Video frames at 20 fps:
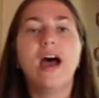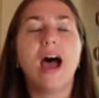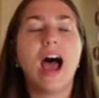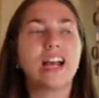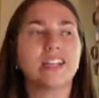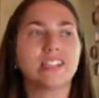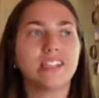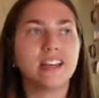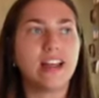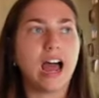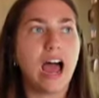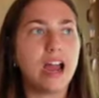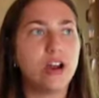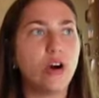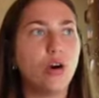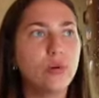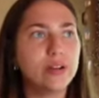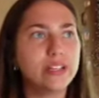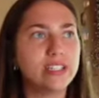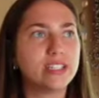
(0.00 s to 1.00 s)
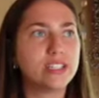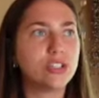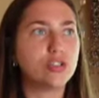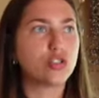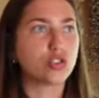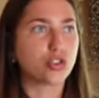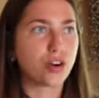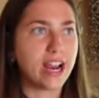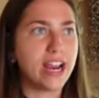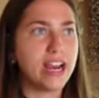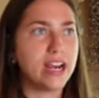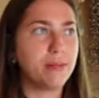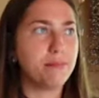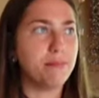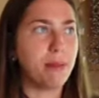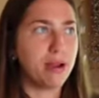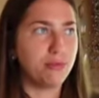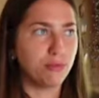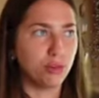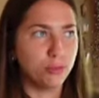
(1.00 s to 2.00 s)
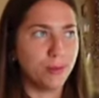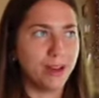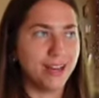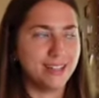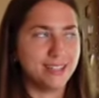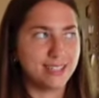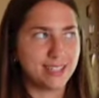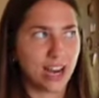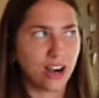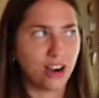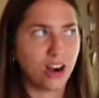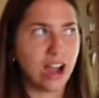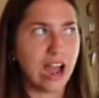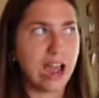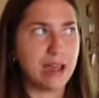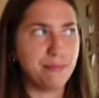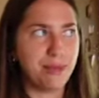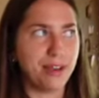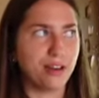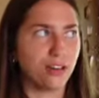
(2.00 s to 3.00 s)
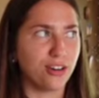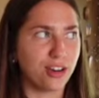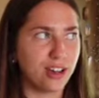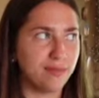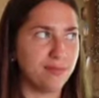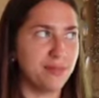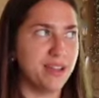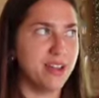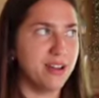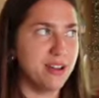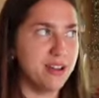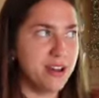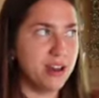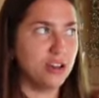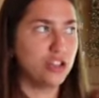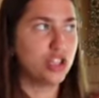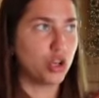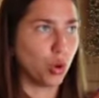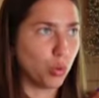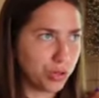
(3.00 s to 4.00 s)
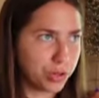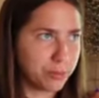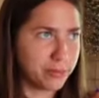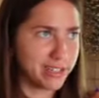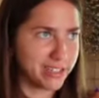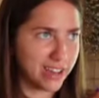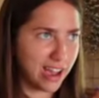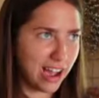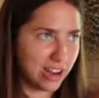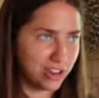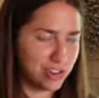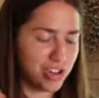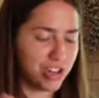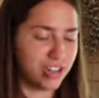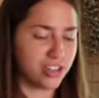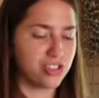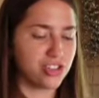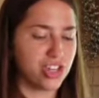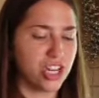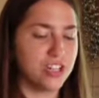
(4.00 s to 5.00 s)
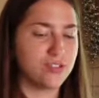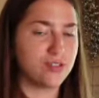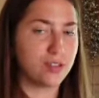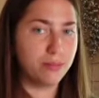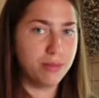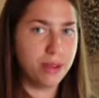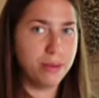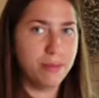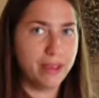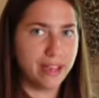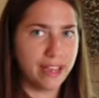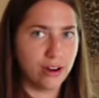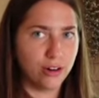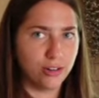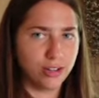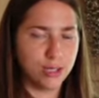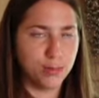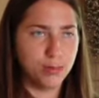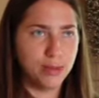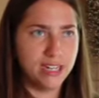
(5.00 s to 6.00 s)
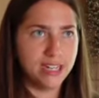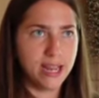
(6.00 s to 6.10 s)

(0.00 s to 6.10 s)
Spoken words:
I said I always trade my roommate Sarah. I make her give me a shoulder massage in exchange for me making her this bean